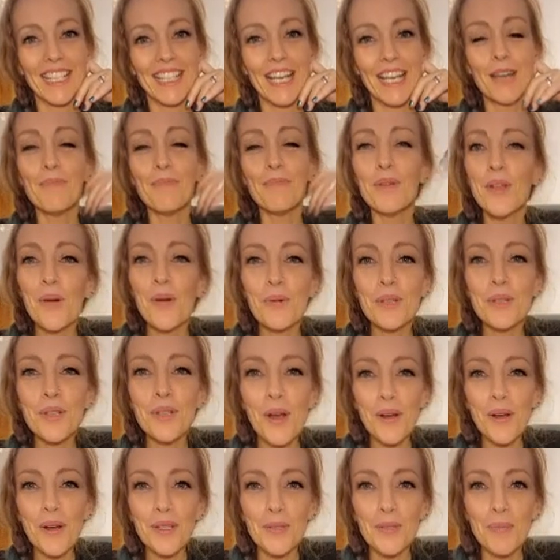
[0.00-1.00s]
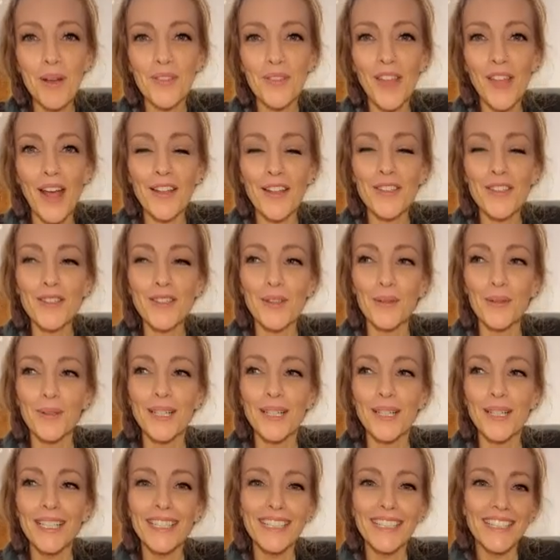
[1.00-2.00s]
But no one talks about that. So
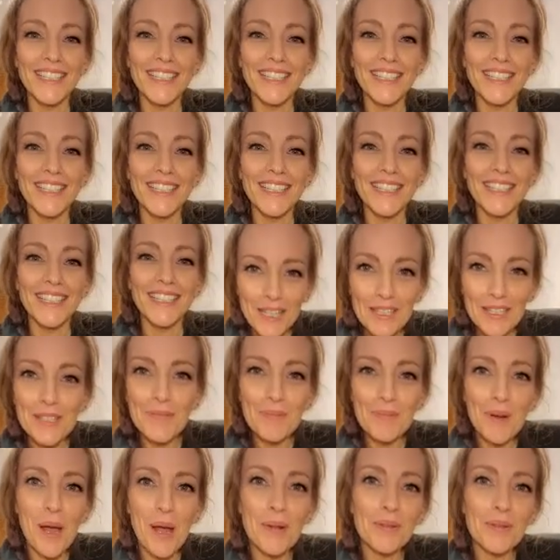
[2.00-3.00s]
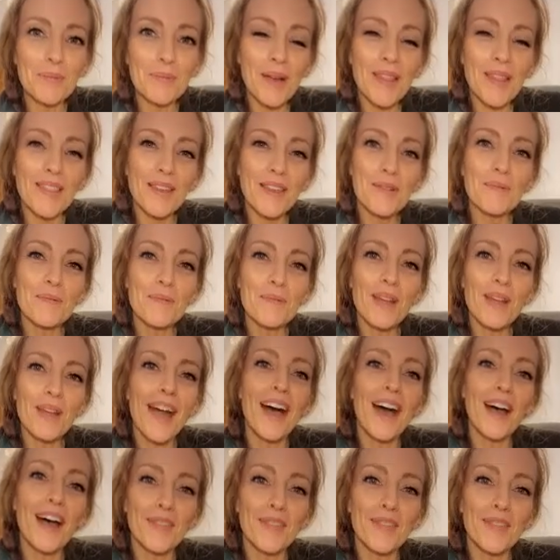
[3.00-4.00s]
that's the problem I think we
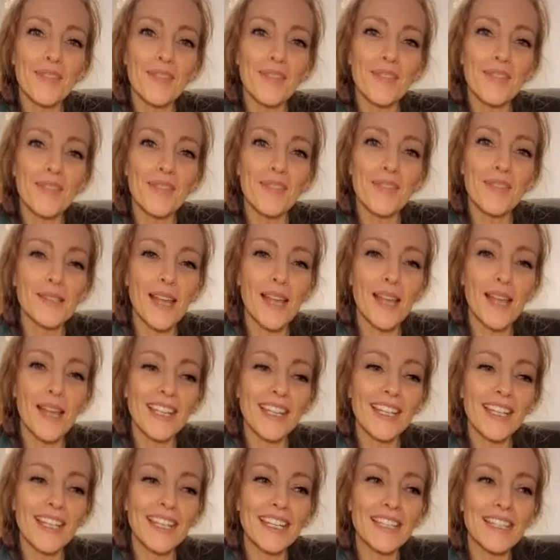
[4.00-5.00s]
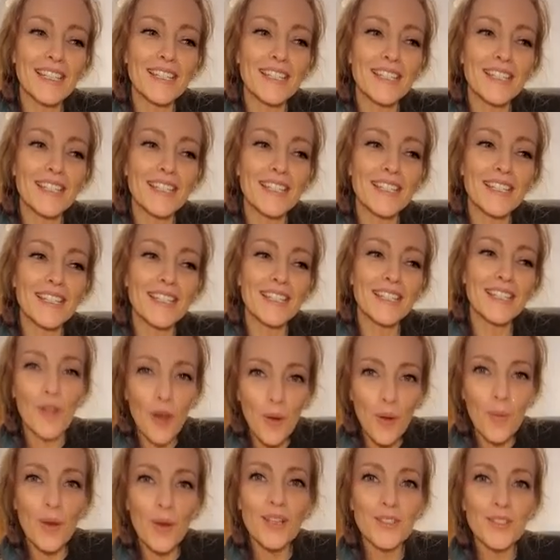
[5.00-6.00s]
have as a society, is
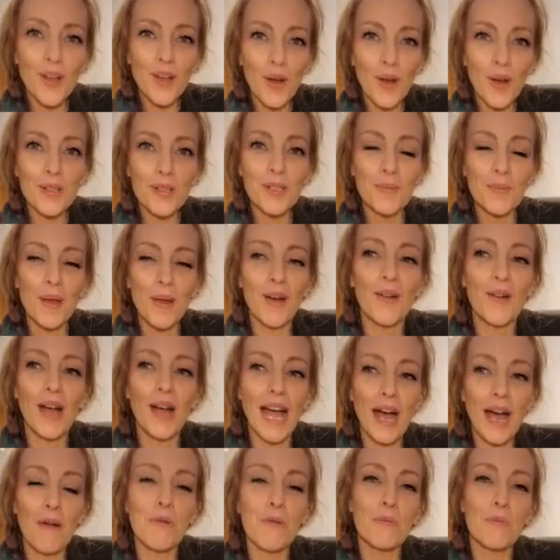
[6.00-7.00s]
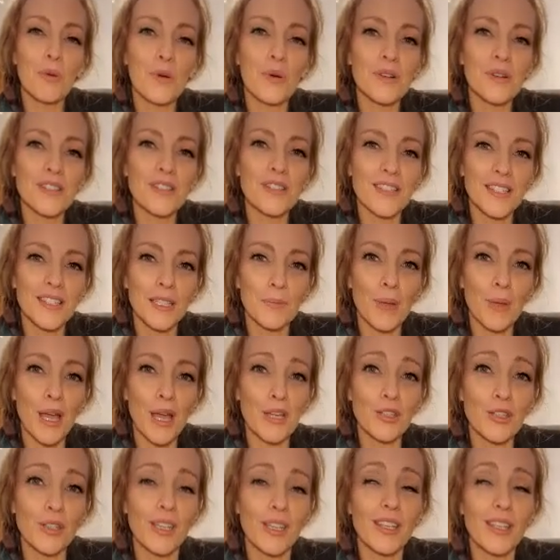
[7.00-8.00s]
no one talks about how important sleep
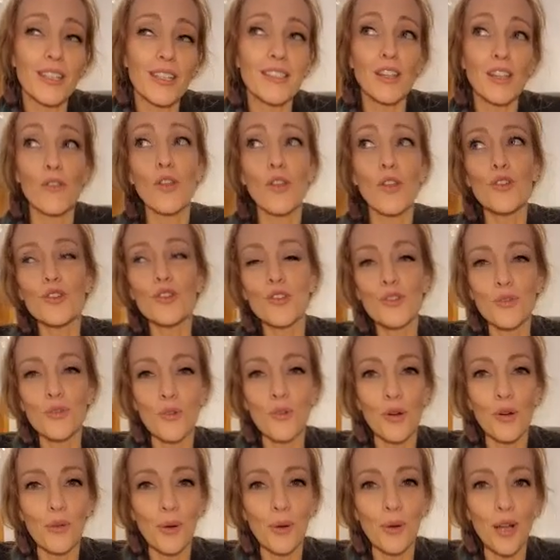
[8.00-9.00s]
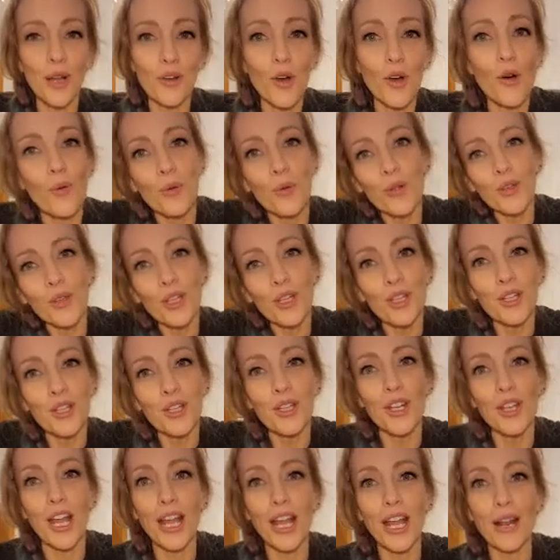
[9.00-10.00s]
actually is. They'll just throw around, oh, well, you need to
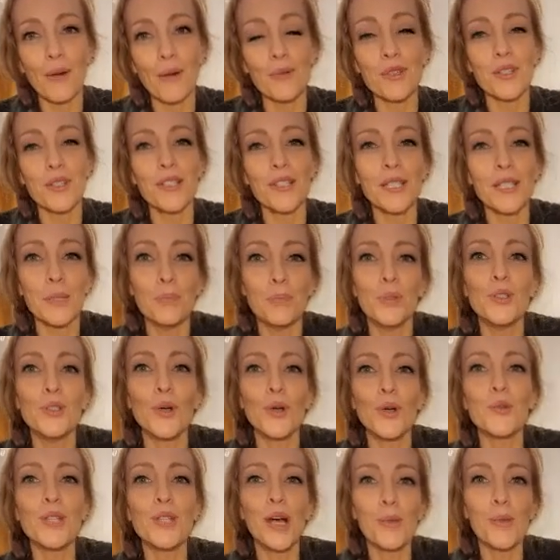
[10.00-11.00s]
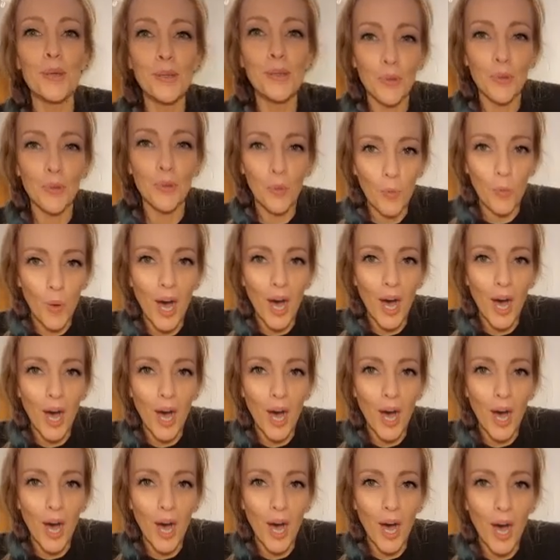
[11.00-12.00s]
get 8 hours of sleep, but don't tell people
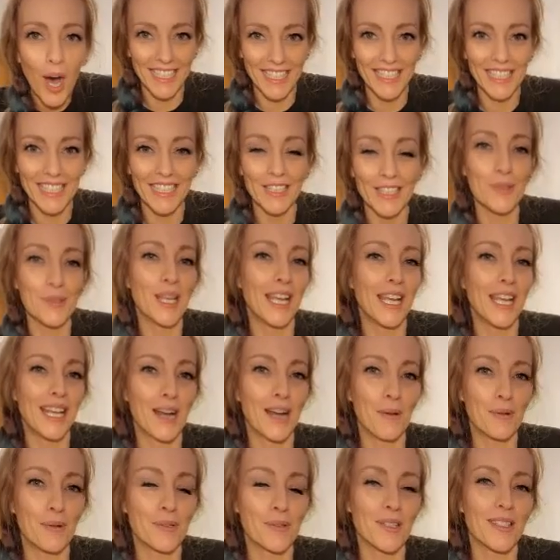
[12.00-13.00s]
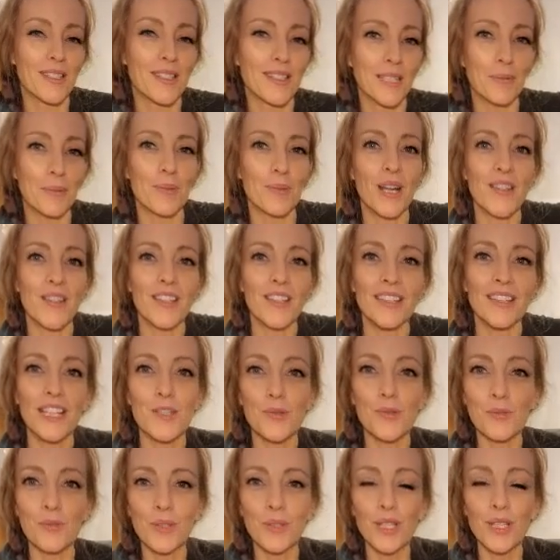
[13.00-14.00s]
why they need to get those 8 hours of sleep. And I think
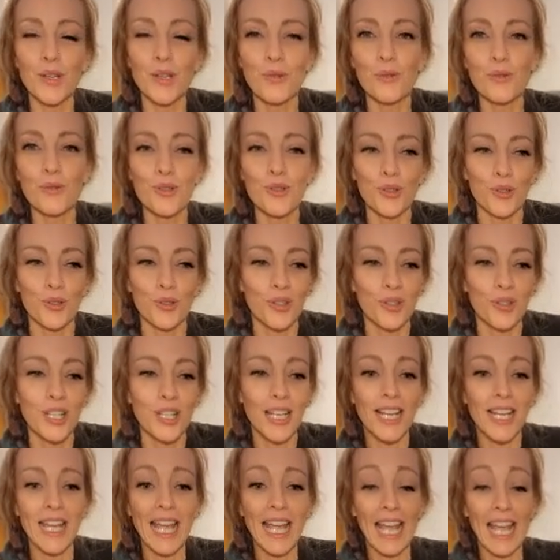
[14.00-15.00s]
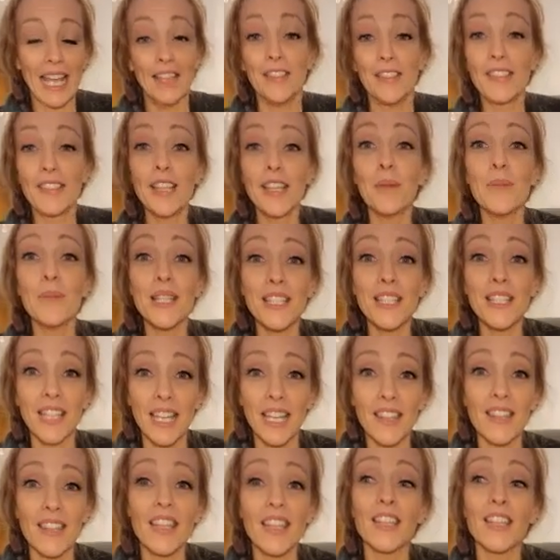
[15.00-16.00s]
that's really crucial. And summits
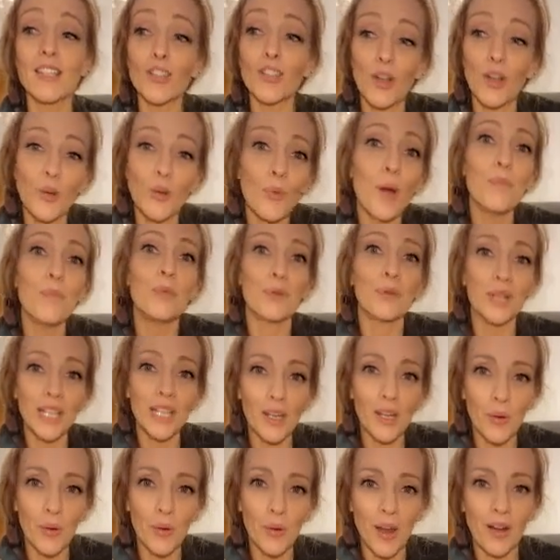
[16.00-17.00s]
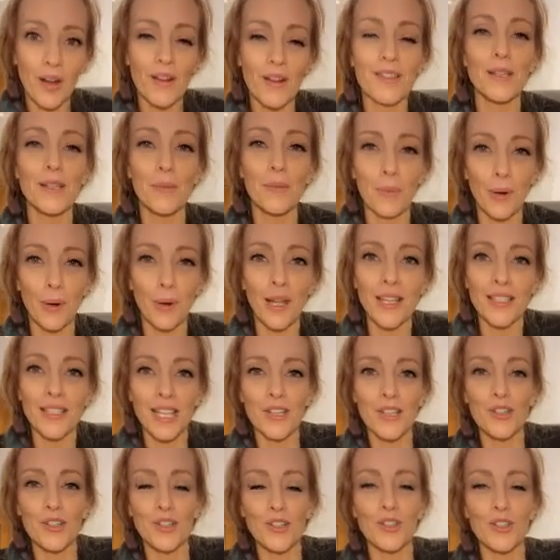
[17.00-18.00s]
like this are what bring awareness and bring
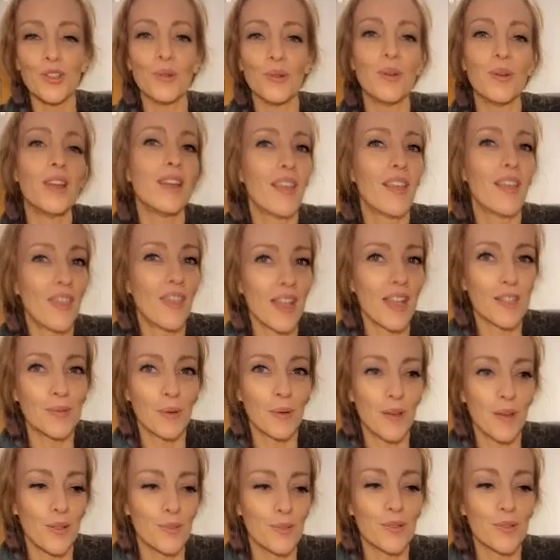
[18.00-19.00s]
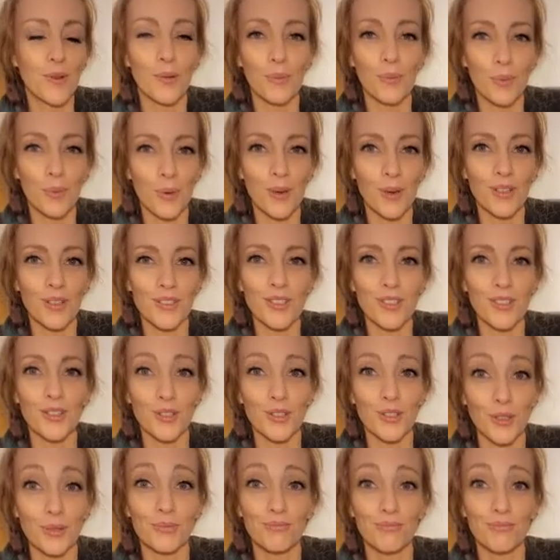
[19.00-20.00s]
attention to it. And that's why they're so important to do.